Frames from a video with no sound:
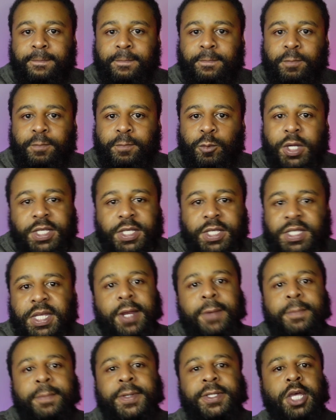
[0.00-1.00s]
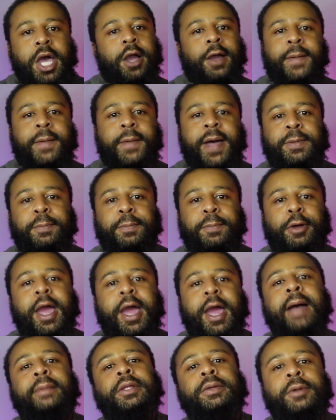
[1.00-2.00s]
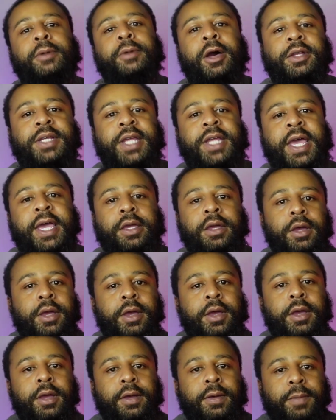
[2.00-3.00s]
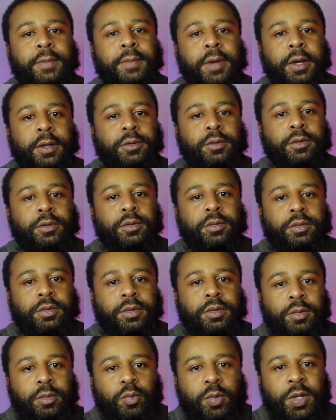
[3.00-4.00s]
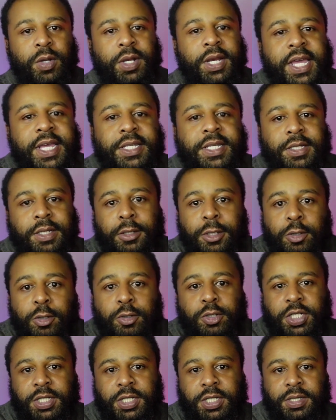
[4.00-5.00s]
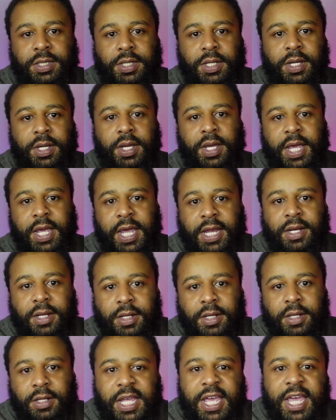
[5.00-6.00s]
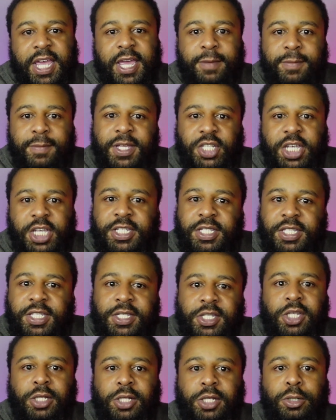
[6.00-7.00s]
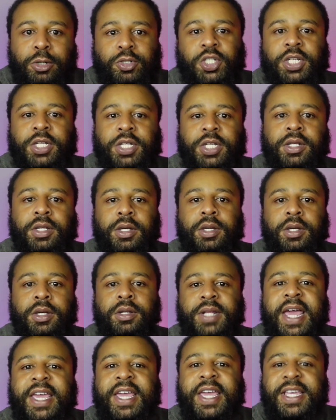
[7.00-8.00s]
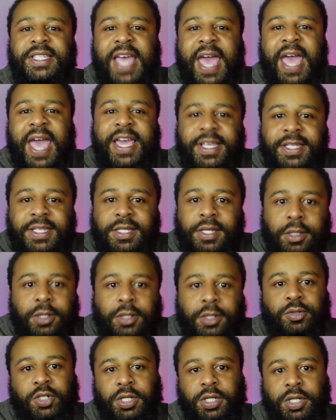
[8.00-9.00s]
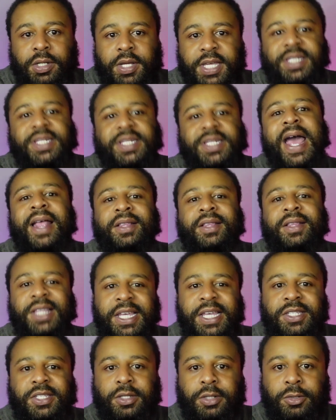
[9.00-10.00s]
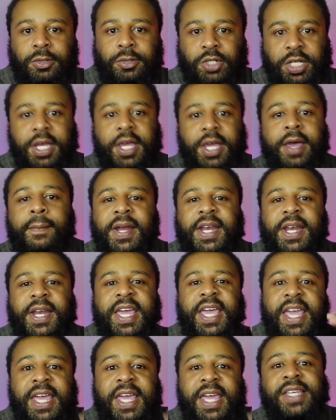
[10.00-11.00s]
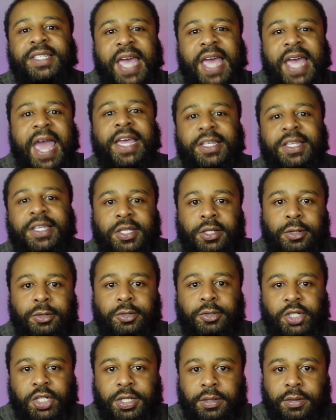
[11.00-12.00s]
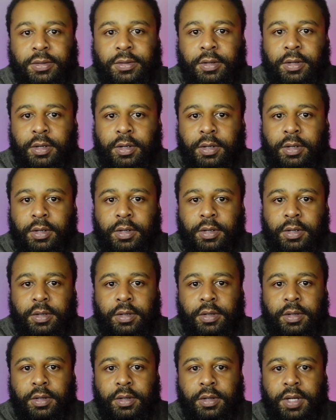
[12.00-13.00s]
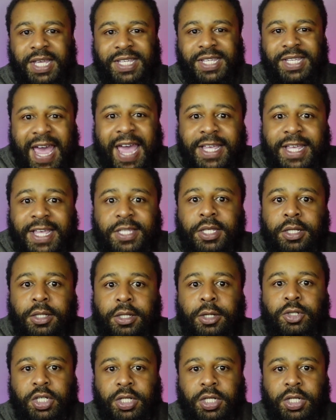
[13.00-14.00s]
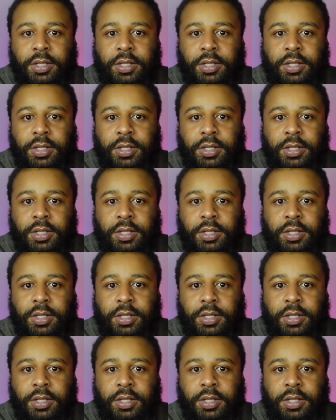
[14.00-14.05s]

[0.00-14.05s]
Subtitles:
We can sit up and talk about the problem all day, but we need solutions. And the image is the solution. That is a solution. It's not the solution, but it is a solution. It's a solution.